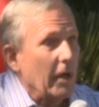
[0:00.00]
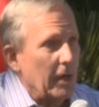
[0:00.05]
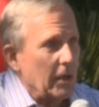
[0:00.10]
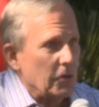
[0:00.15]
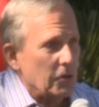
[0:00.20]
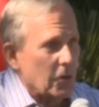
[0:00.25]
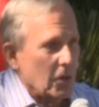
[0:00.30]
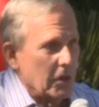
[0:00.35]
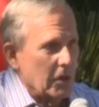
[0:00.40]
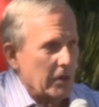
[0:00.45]

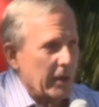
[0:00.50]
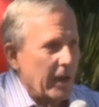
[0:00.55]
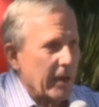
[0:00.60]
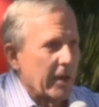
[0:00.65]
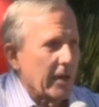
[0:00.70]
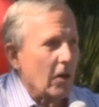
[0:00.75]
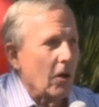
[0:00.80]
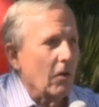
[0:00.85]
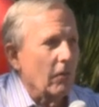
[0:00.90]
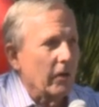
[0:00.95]
He's going to take
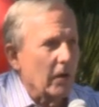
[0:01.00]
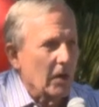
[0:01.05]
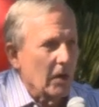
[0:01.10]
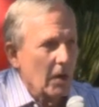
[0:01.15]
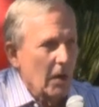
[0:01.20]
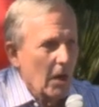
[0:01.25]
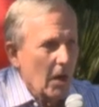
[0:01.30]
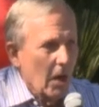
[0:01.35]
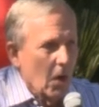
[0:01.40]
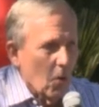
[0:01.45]
care of it.
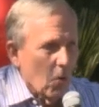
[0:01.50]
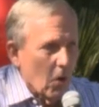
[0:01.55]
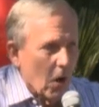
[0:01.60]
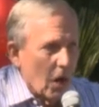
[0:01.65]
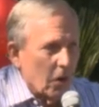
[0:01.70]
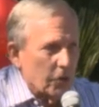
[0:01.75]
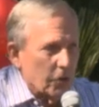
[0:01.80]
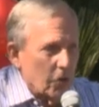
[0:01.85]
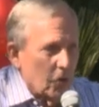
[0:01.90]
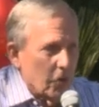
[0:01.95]
We're
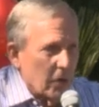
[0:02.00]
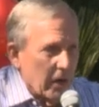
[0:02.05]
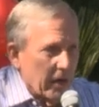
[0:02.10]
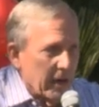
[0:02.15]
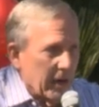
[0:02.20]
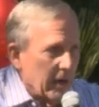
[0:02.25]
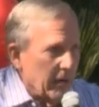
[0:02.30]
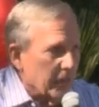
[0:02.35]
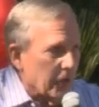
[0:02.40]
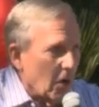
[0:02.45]
also going to
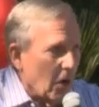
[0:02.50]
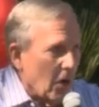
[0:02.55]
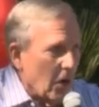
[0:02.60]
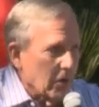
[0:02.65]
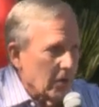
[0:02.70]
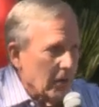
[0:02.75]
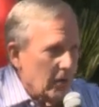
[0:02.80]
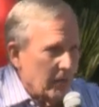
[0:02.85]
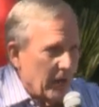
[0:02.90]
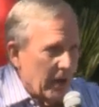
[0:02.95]
give to all
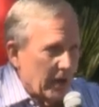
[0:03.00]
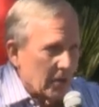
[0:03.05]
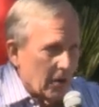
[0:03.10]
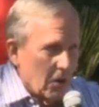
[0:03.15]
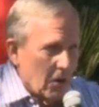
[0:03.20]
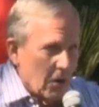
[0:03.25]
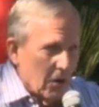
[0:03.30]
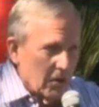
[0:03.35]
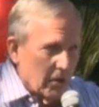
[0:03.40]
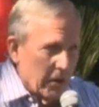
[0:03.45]
the
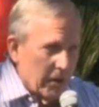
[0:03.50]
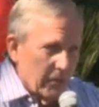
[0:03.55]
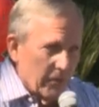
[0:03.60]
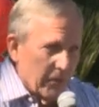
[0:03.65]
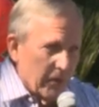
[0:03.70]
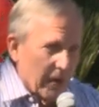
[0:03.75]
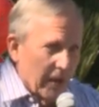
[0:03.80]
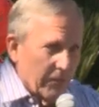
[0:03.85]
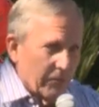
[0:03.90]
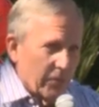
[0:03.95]

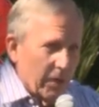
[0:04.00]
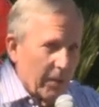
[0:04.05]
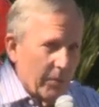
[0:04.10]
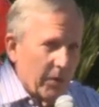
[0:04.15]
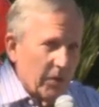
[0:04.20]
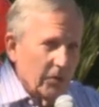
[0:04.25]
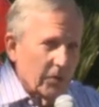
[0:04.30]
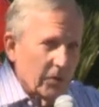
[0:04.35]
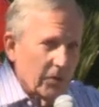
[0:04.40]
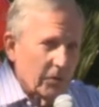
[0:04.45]

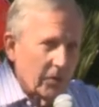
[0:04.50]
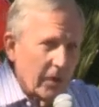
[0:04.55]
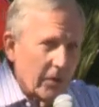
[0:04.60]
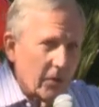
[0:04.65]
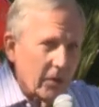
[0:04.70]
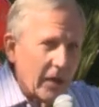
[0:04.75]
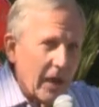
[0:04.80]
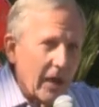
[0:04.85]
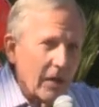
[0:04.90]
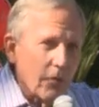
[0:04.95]
BFWs in
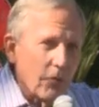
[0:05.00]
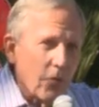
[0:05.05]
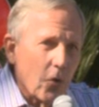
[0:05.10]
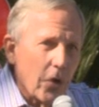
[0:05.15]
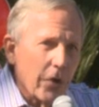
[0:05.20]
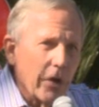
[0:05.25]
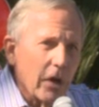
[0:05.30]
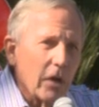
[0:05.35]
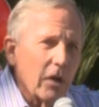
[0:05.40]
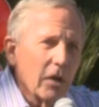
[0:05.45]
Southern
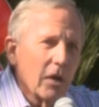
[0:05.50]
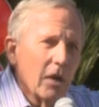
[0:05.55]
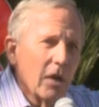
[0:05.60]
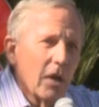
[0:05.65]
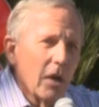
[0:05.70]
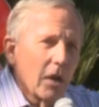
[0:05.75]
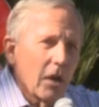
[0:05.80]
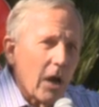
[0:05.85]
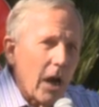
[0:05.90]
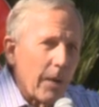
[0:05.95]
California
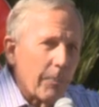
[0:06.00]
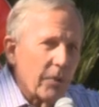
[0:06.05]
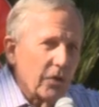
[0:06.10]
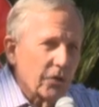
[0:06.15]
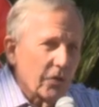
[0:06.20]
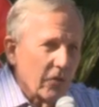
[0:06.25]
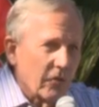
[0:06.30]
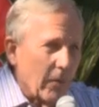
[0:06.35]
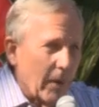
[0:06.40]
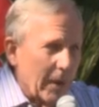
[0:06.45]

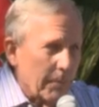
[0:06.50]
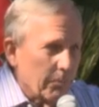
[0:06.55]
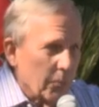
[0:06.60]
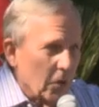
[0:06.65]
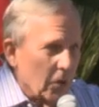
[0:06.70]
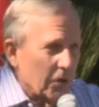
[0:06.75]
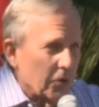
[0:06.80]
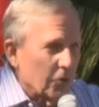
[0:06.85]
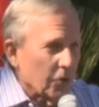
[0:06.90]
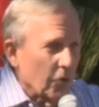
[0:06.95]
copies of my
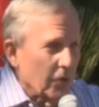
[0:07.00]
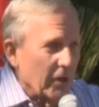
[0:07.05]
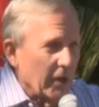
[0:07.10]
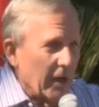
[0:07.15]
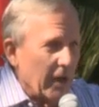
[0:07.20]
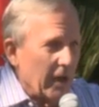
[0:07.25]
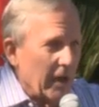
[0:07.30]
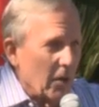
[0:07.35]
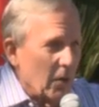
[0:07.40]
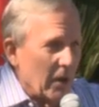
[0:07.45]
books, so that
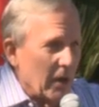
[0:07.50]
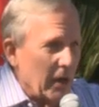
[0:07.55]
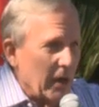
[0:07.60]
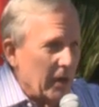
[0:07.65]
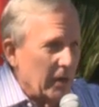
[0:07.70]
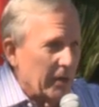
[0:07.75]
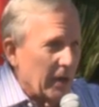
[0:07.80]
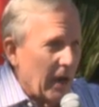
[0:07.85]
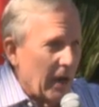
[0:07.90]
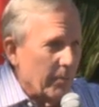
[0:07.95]

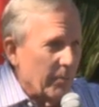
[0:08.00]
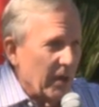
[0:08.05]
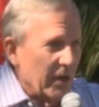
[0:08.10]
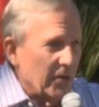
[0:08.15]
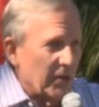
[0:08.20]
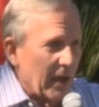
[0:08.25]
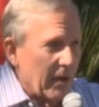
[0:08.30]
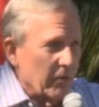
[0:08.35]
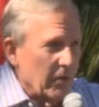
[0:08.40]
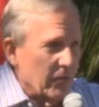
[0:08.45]
any time they
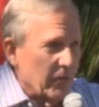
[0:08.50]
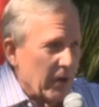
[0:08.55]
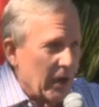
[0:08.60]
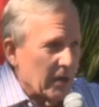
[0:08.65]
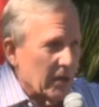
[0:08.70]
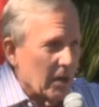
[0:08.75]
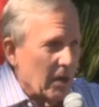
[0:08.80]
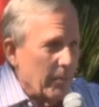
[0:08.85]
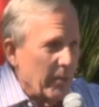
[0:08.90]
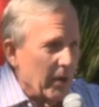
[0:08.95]
have a
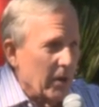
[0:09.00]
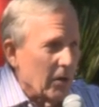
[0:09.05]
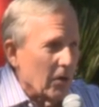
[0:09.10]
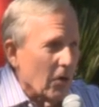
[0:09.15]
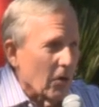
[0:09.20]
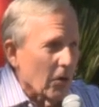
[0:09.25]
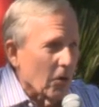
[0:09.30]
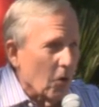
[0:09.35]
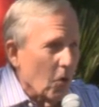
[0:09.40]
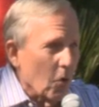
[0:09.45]
vet come in
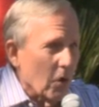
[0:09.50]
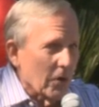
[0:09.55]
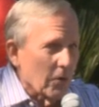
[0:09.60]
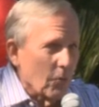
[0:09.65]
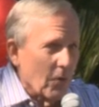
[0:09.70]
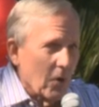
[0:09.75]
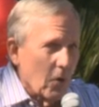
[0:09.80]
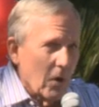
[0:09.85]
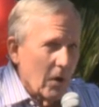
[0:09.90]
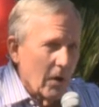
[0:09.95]
or go
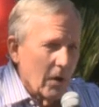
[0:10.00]
and